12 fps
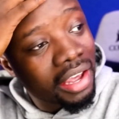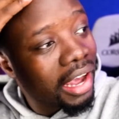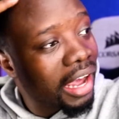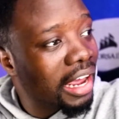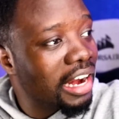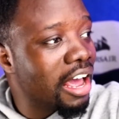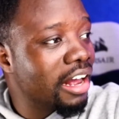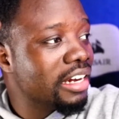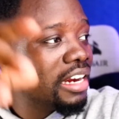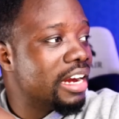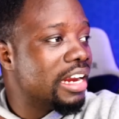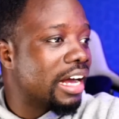And
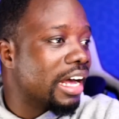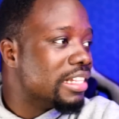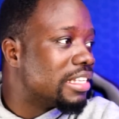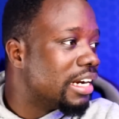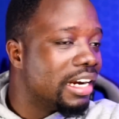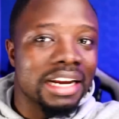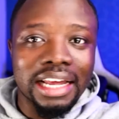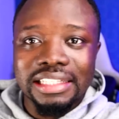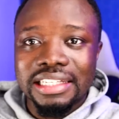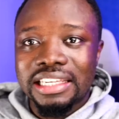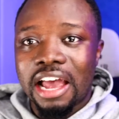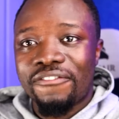then your country, now,
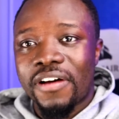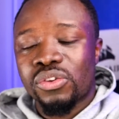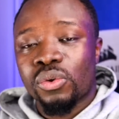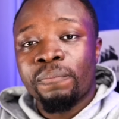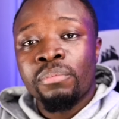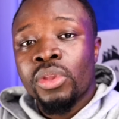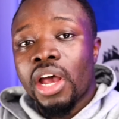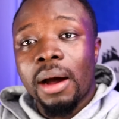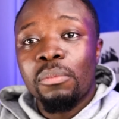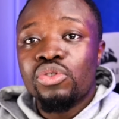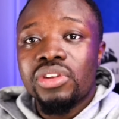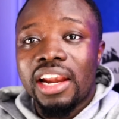Tatia Faso.
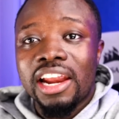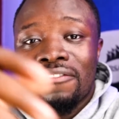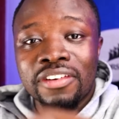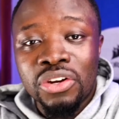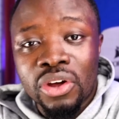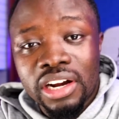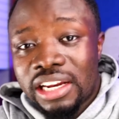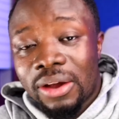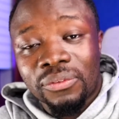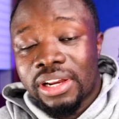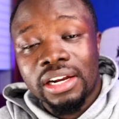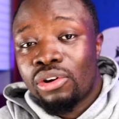Abuja, no video, and
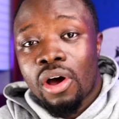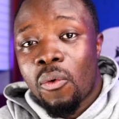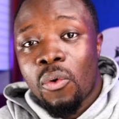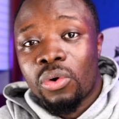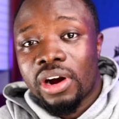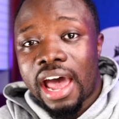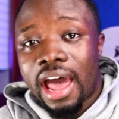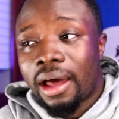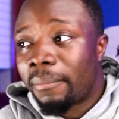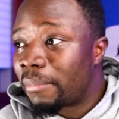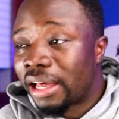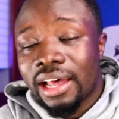you're killing long,
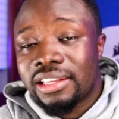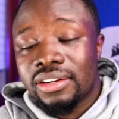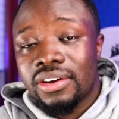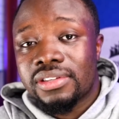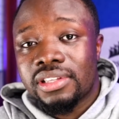cry. Me catch it